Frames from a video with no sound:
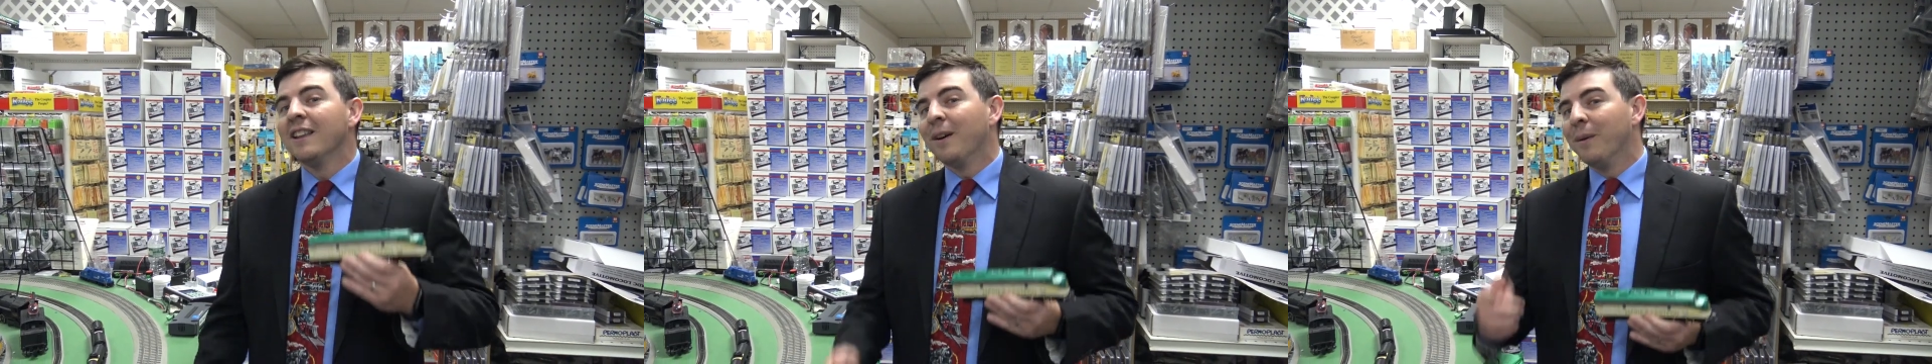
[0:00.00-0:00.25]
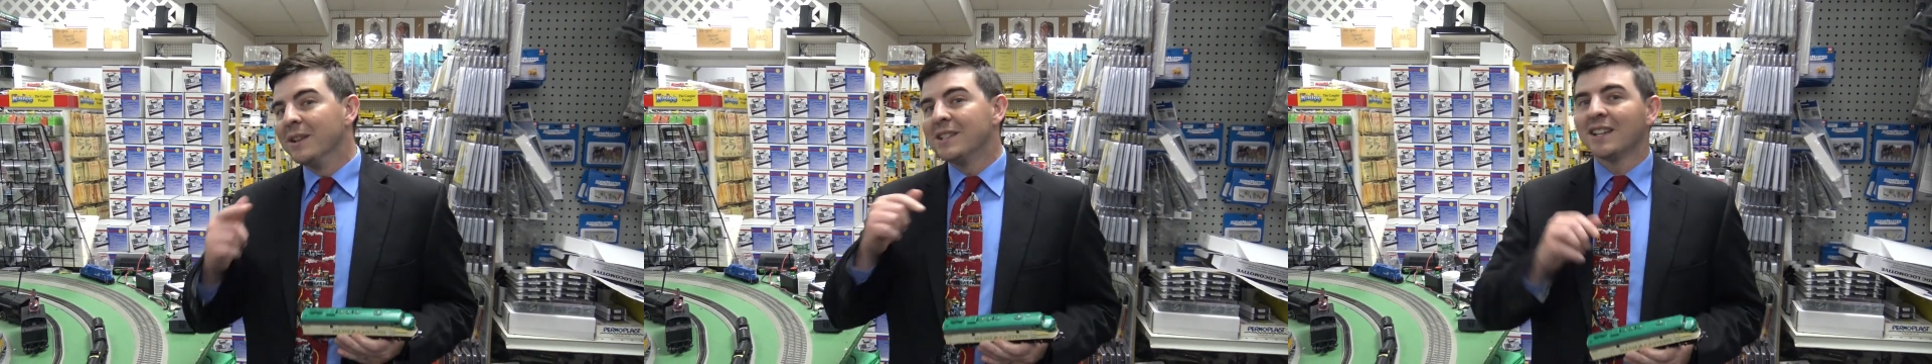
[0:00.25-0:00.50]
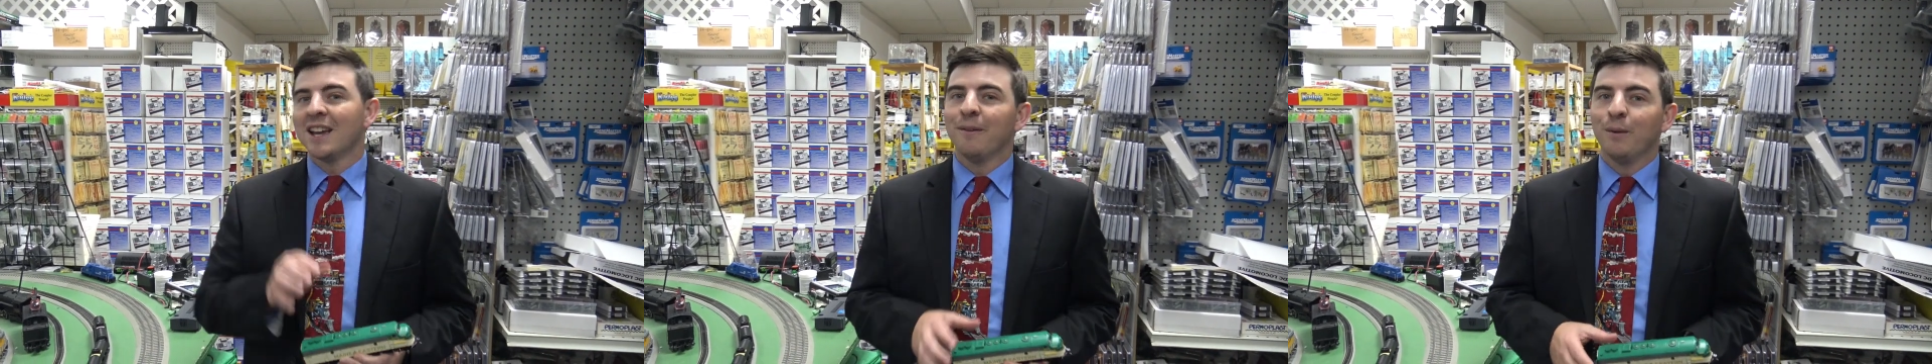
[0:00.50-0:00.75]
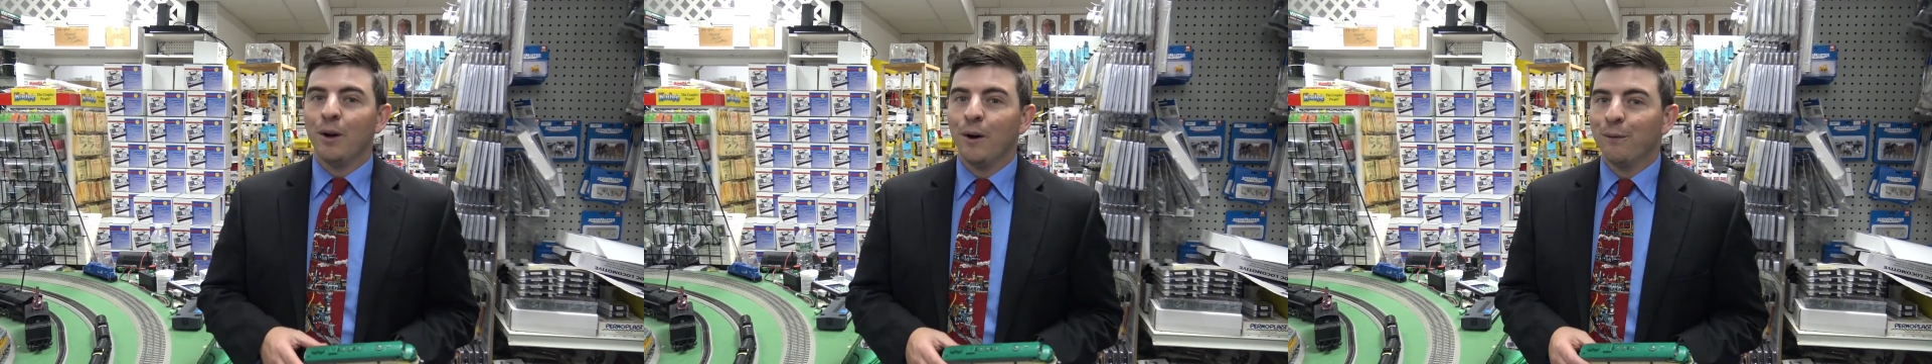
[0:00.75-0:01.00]
that, once again,
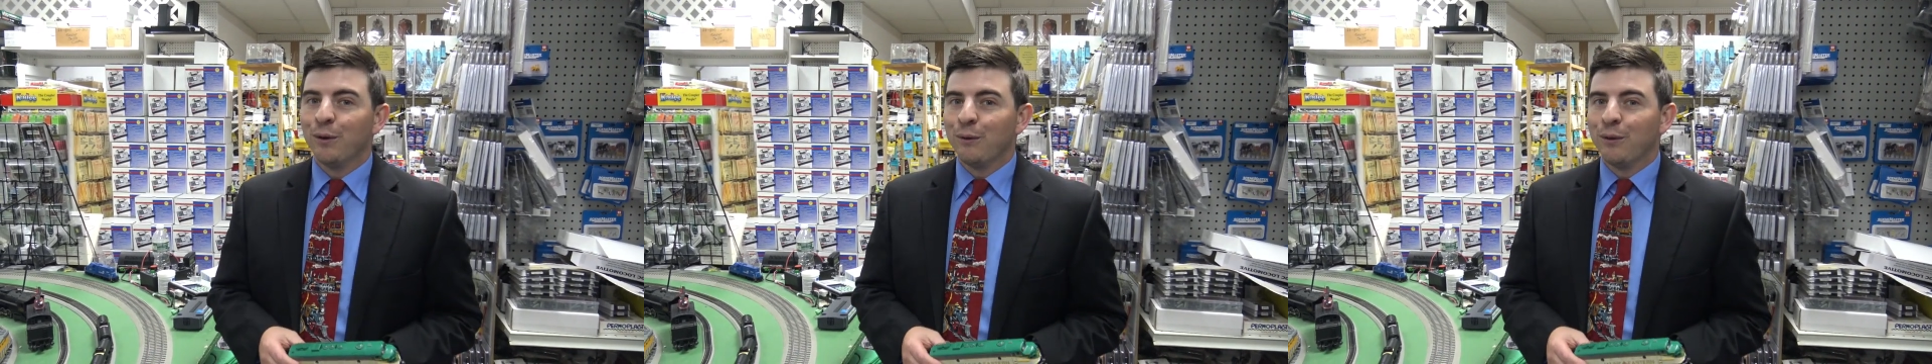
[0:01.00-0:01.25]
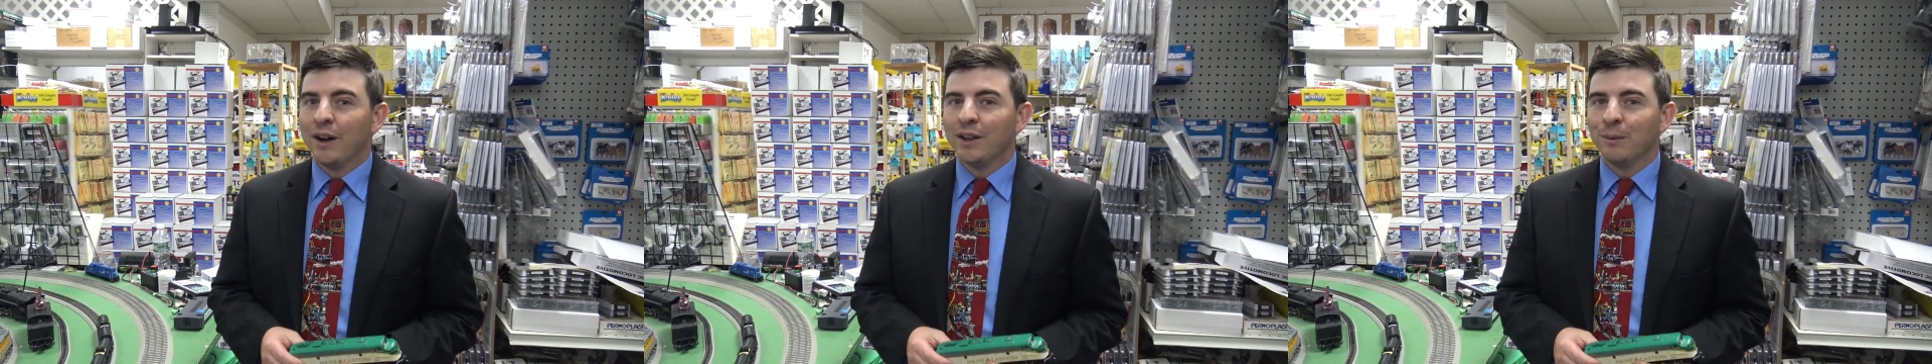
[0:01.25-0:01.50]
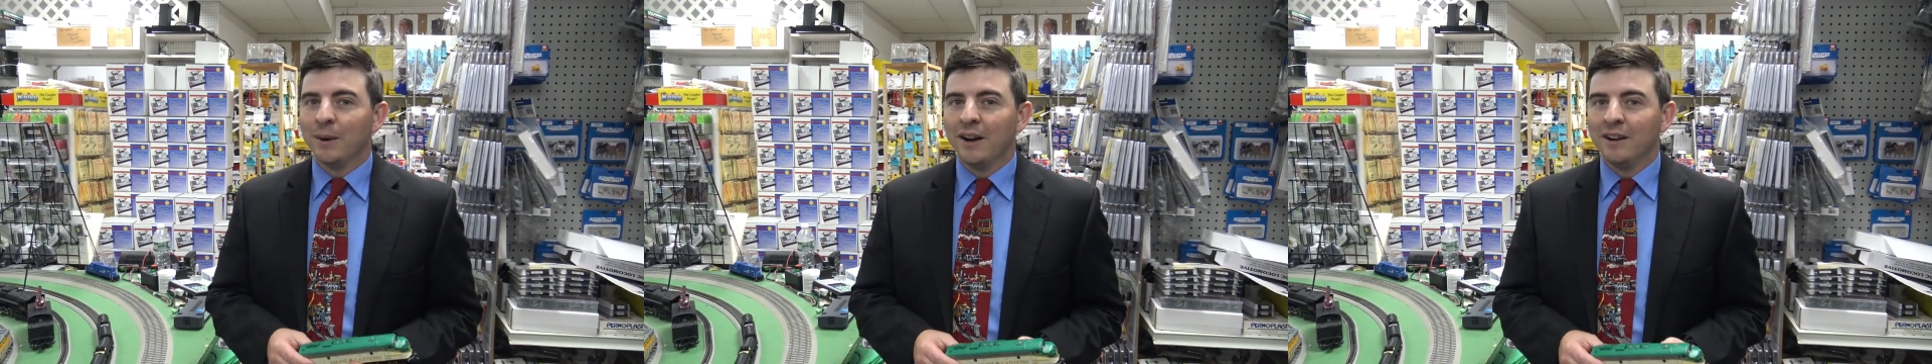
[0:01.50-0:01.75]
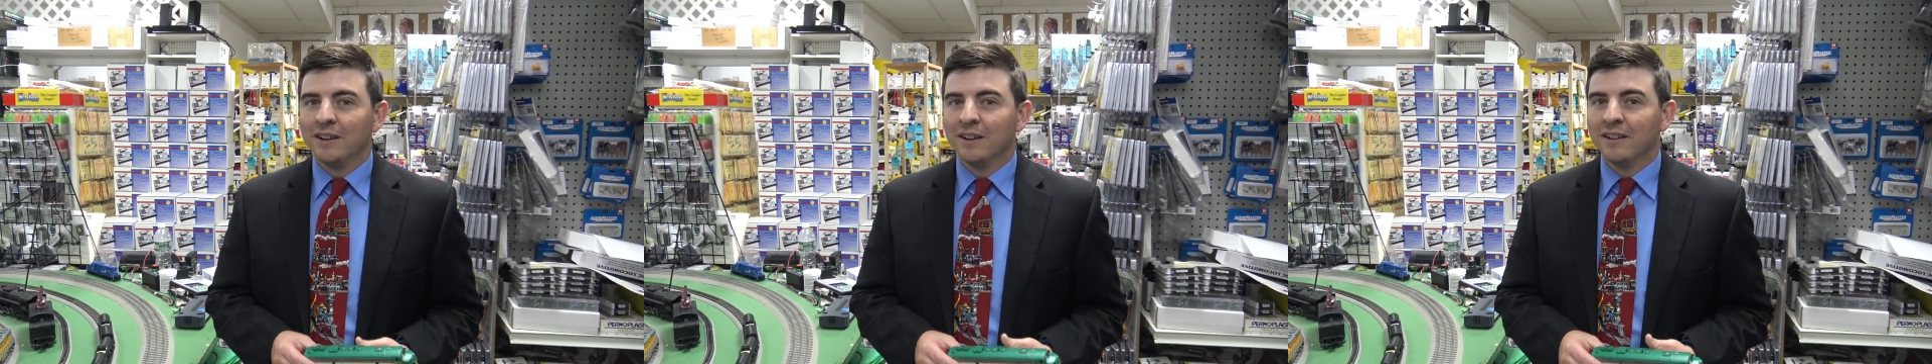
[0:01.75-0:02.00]
will hopefully find a way
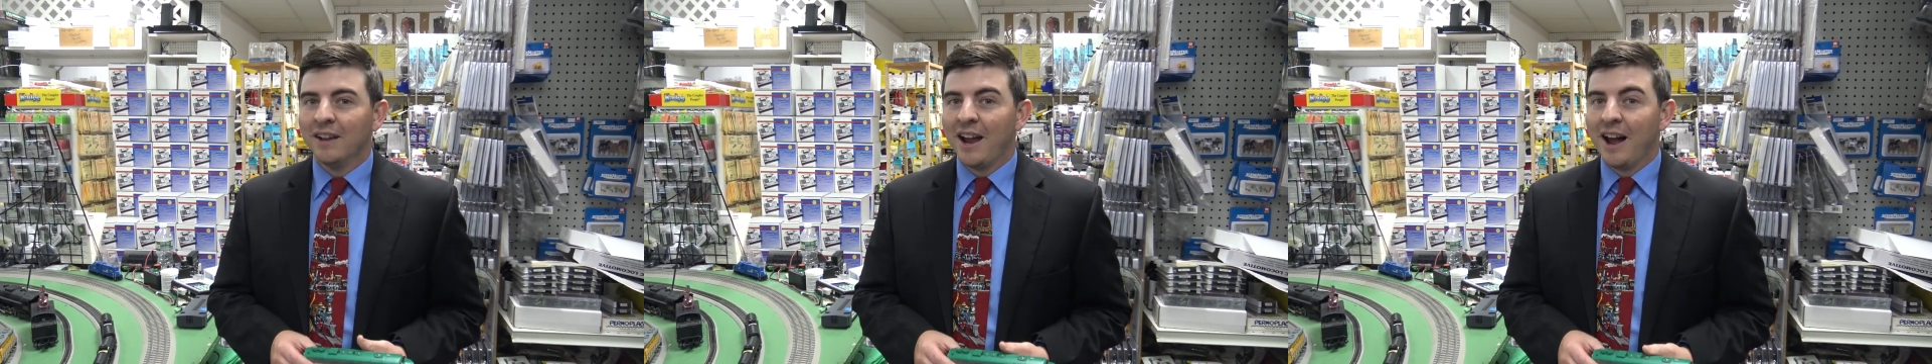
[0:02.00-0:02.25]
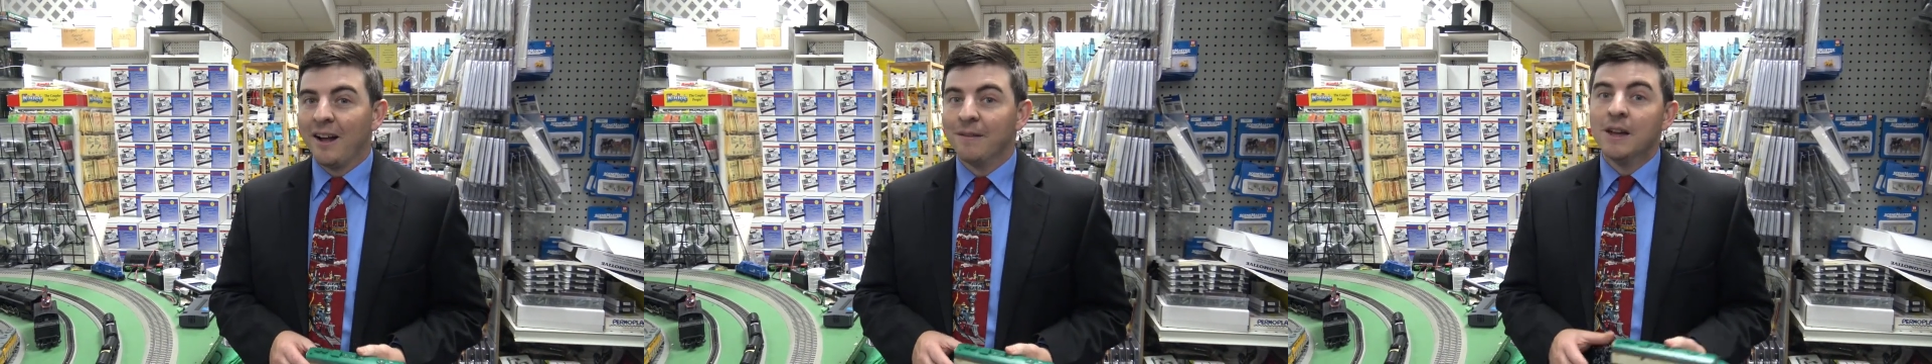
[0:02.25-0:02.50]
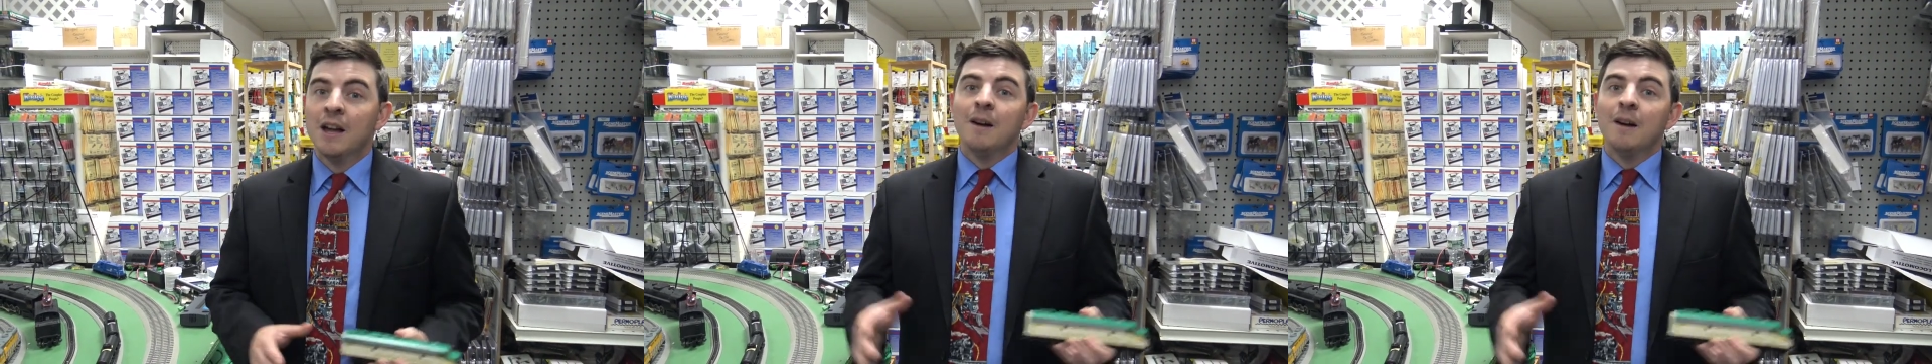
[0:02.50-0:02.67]
on your layout.